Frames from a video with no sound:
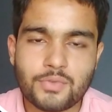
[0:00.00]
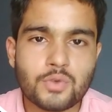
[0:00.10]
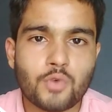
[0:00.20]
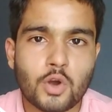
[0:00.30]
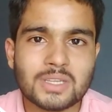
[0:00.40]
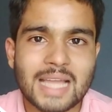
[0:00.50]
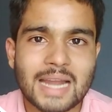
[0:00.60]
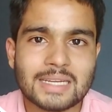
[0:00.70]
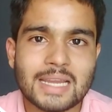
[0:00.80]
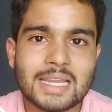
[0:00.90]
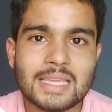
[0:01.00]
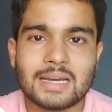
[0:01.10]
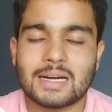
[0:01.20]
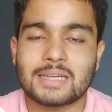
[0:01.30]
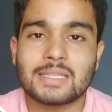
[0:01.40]
want that
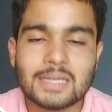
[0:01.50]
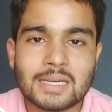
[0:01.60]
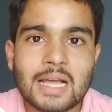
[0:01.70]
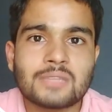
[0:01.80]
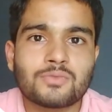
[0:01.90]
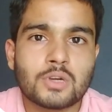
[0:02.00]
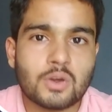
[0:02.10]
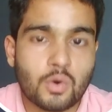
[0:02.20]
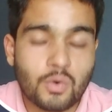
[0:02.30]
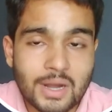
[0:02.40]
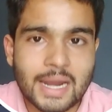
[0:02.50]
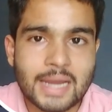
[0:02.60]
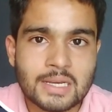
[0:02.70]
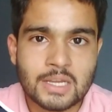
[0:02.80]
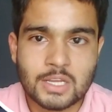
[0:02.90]
any other class would
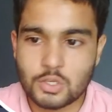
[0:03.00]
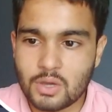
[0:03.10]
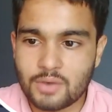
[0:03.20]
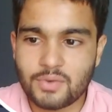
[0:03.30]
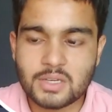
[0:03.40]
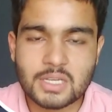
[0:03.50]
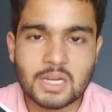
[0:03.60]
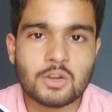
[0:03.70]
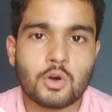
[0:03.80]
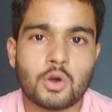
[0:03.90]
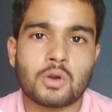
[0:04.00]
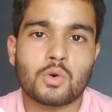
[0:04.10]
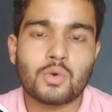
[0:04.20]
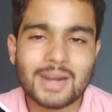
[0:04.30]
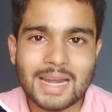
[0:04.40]
override your function, or
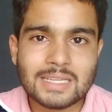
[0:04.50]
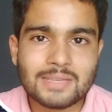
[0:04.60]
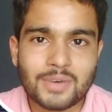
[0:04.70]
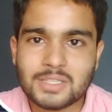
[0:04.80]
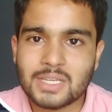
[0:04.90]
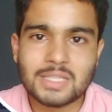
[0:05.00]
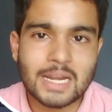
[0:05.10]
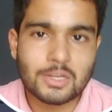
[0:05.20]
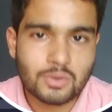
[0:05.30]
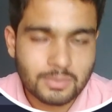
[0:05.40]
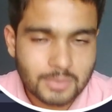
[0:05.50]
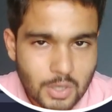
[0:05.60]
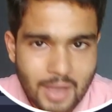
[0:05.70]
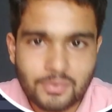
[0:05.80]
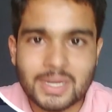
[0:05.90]
override the function that
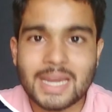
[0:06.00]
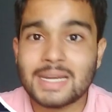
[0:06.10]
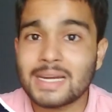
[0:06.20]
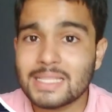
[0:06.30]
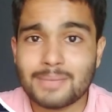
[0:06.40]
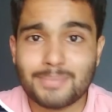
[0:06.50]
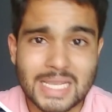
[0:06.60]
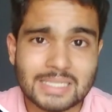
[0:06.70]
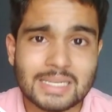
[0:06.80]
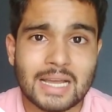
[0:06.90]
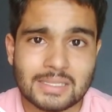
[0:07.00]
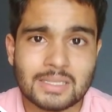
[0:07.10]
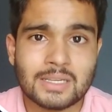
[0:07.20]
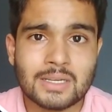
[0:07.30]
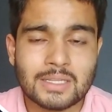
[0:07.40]
you have created in the base class,
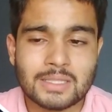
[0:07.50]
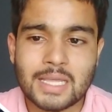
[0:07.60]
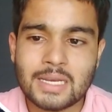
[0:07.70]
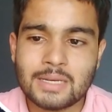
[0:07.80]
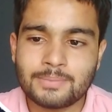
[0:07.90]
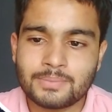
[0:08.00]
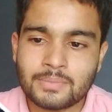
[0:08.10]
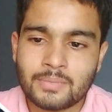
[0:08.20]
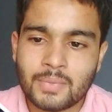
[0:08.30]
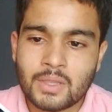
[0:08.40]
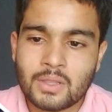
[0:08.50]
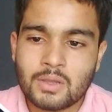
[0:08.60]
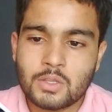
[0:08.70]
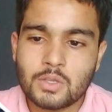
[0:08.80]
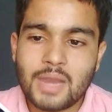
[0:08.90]
then
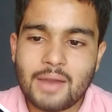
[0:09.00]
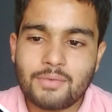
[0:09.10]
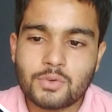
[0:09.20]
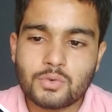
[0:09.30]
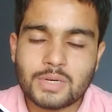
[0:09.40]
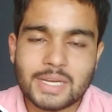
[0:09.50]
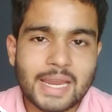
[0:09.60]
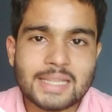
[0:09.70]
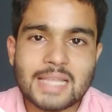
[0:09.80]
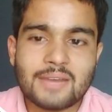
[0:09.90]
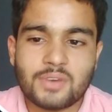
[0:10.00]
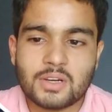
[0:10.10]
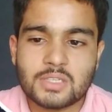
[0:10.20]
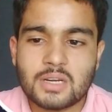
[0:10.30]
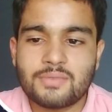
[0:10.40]
you will have to create that
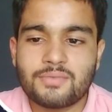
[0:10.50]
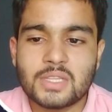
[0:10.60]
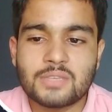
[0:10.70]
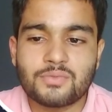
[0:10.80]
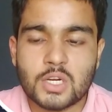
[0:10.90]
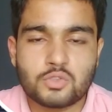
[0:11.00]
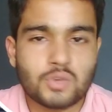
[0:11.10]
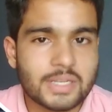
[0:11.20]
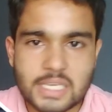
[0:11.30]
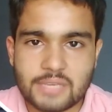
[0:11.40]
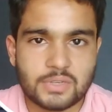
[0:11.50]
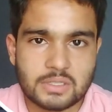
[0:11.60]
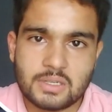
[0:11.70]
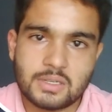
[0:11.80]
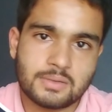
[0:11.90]
function with virtual keyword.
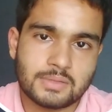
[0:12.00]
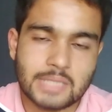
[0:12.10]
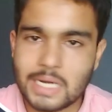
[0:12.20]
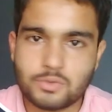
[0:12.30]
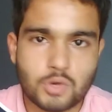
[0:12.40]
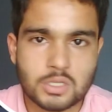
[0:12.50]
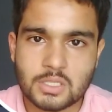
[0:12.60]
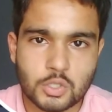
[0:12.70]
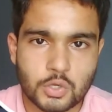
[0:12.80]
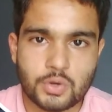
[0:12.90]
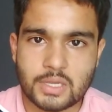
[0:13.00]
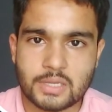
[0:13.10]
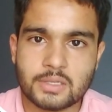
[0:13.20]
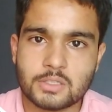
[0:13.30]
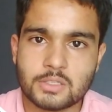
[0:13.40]
That's what the
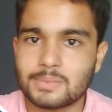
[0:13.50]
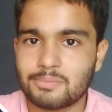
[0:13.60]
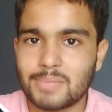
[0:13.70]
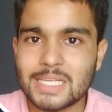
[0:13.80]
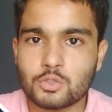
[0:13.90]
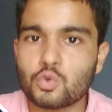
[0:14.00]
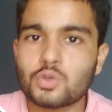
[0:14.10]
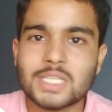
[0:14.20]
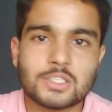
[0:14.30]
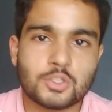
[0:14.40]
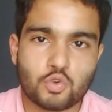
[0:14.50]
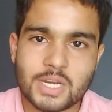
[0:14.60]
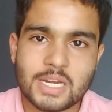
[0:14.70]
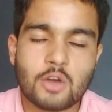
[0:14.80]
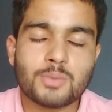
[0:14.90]
theory. Please note this
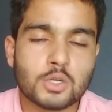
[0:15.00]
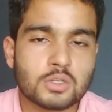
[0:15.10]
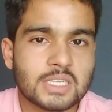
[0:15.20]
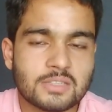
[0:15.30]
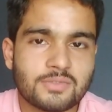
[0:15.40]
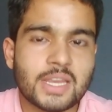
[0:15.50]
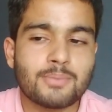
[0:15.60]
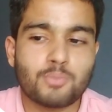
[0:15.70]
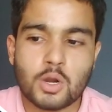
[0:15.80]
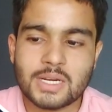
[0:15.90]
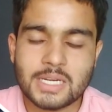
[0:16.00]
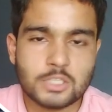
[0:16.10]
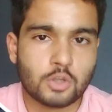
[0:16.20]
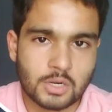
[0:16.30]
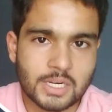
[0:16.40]
theory down, because it is very important
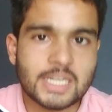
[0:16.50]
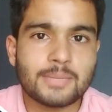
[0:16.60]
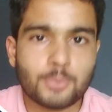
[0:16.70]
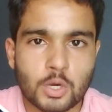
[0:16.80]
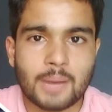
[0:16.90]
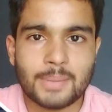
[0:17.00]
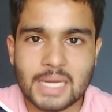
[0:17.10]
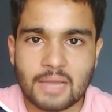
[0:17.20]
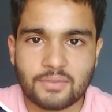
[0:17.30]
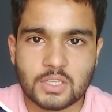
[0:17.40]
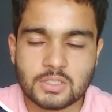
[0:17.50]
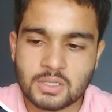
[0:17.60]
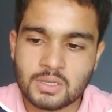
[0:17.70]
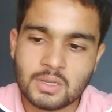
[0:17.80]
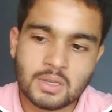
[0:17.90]
in Solidity programming language.
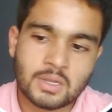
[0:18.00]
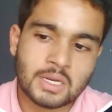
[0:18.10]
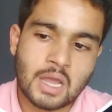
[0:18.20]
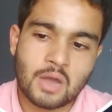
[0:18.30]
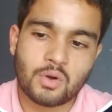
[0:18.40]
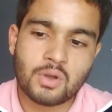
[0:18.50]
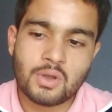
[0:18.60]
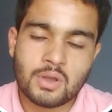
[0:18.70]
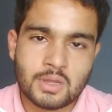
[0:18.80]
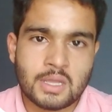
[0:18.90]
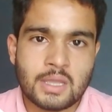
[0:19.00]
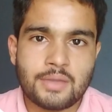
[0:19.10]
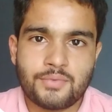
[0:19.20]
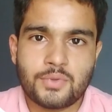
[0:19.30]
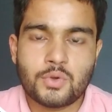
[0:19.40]
Now,
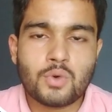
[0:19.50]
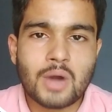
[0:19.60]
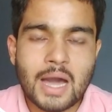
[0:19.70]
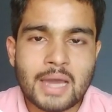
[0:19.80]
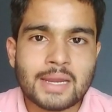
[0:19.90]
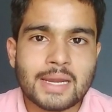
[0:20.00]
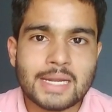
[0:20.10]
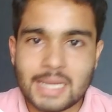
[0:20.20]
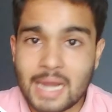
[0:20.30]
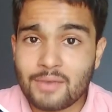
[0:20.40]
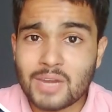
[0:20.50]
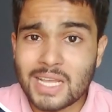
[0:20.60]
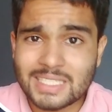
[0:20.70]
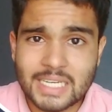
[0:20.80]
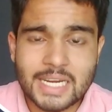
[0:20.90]
if you are a derived
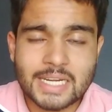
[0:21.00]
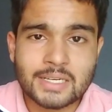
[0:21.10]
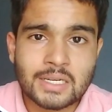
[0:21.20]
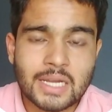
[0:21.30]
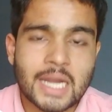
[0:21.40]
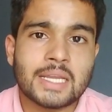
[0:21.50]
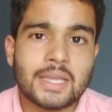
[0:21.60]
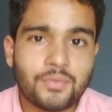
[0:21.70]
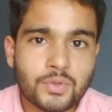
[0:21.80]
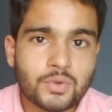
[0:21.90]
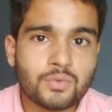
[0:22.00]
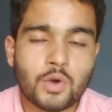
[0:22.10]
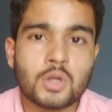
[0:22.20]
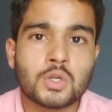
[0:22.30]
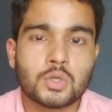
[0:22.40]
class creator, and if you
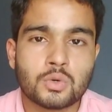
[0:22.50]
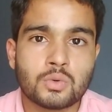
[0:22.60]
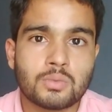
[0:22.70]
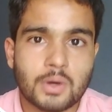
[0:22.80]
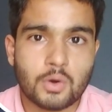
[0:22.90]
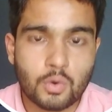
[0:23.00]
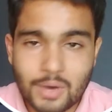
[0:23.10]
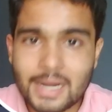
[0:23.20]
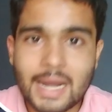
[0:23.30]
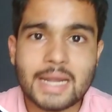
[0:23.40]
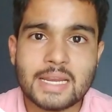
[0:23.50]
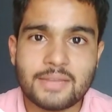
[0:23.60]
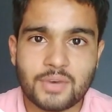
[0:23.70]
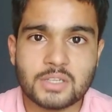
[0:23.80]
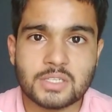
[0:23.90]
want to override
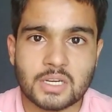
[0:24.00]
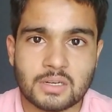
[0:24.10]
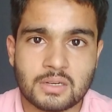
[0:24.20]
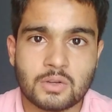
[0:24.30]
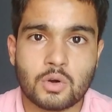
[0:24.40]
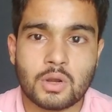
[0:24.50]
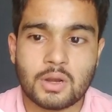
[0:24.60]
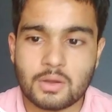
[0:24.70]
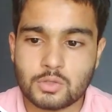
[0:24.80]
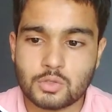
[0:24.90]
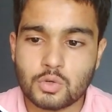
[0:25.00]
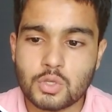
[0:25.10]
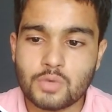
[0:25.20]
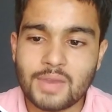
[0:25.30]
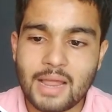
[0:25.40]
any function, or so
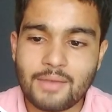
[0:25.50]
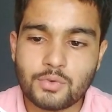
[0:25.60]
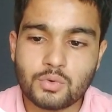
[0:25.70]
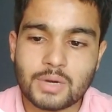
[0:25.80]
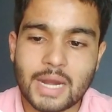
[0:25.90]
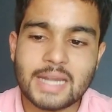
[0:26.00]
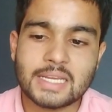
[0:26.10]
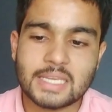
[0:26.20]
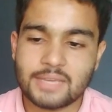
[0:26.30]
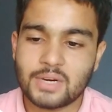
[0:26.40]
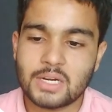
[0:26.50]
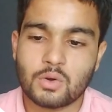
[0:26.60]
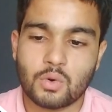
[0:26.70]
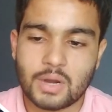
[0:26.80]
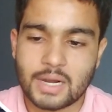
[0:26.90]
you will have to write a keyword
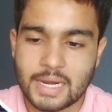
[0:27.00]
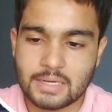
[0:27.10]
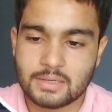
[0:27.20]
override.